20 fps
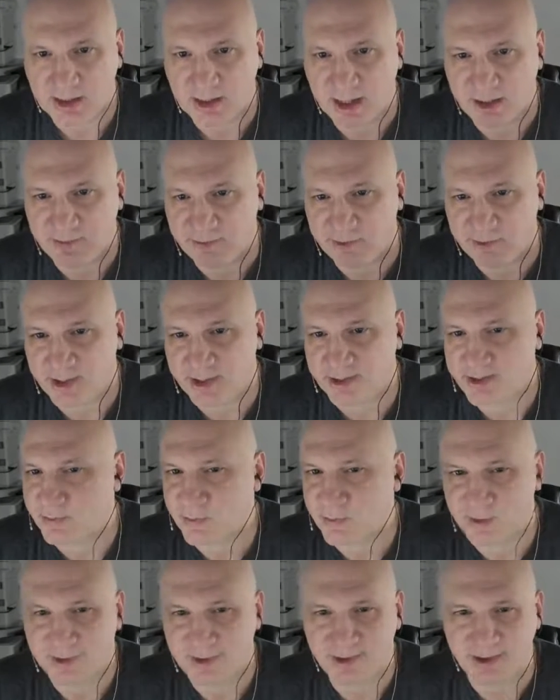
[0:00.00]
they've
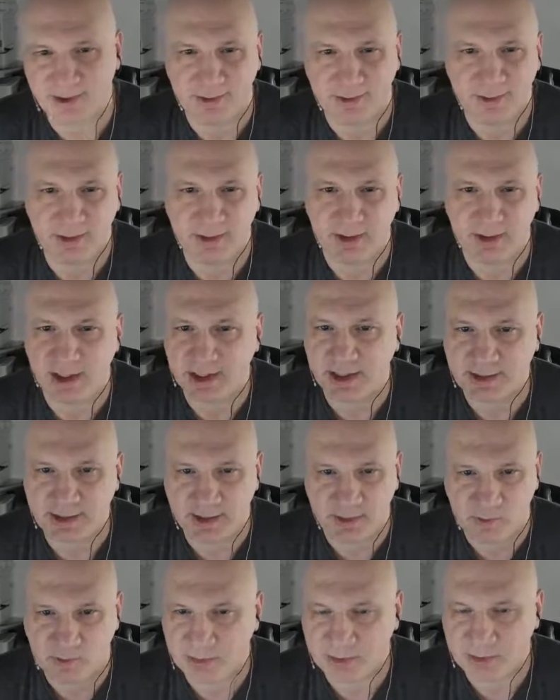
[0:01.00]
lost more than the
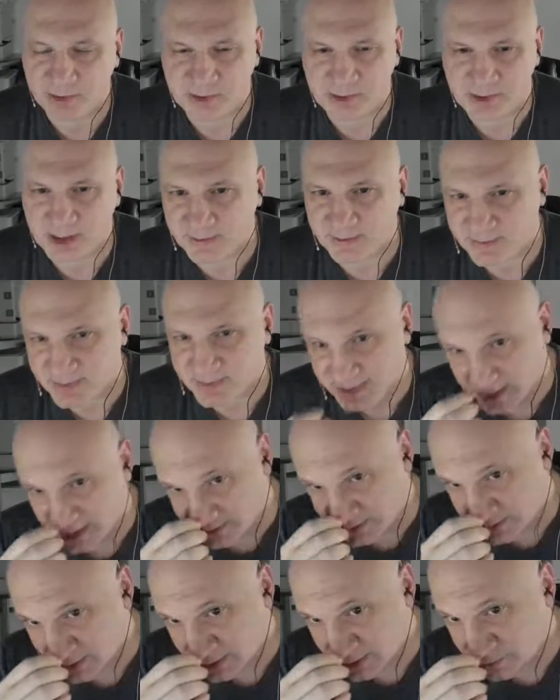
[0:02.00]
less than 1% of
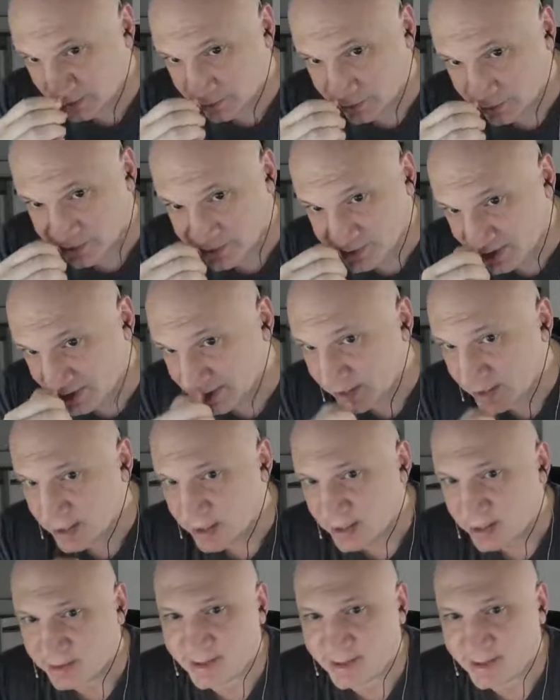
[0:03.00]
sales that they represent.